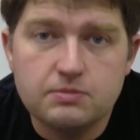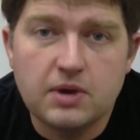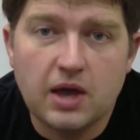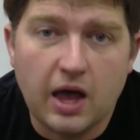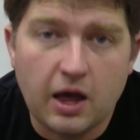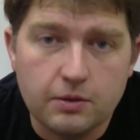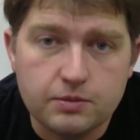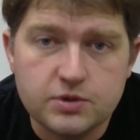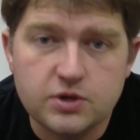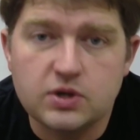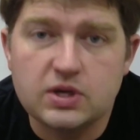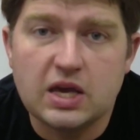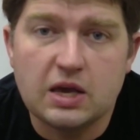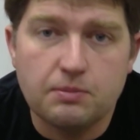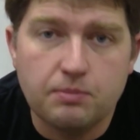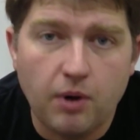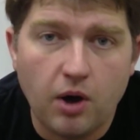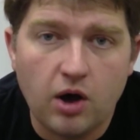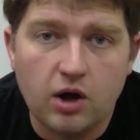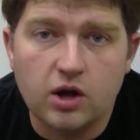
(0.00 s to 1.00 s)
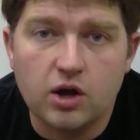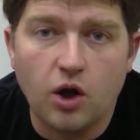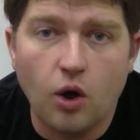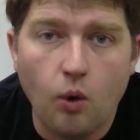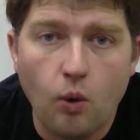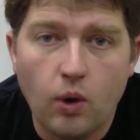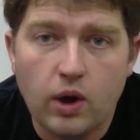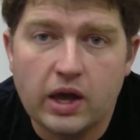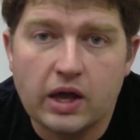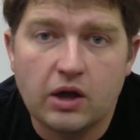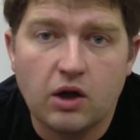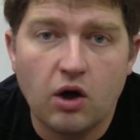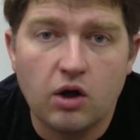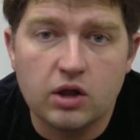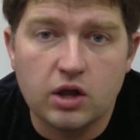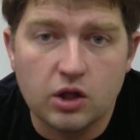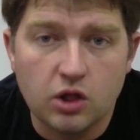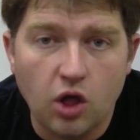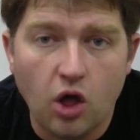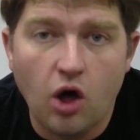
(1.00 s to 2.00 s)
helps you keep on going on
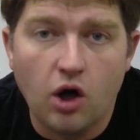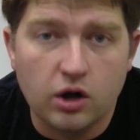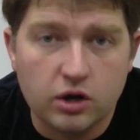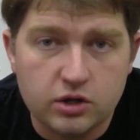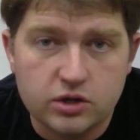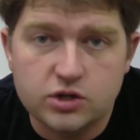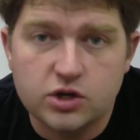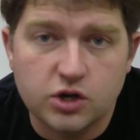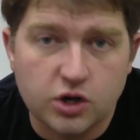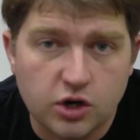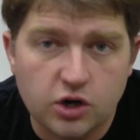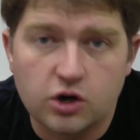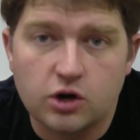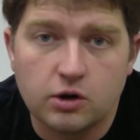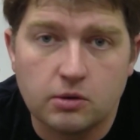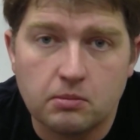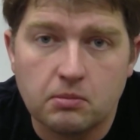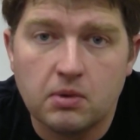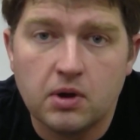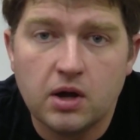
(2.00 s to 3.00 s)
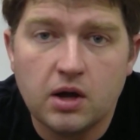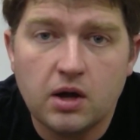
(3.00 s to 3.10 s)
a long-term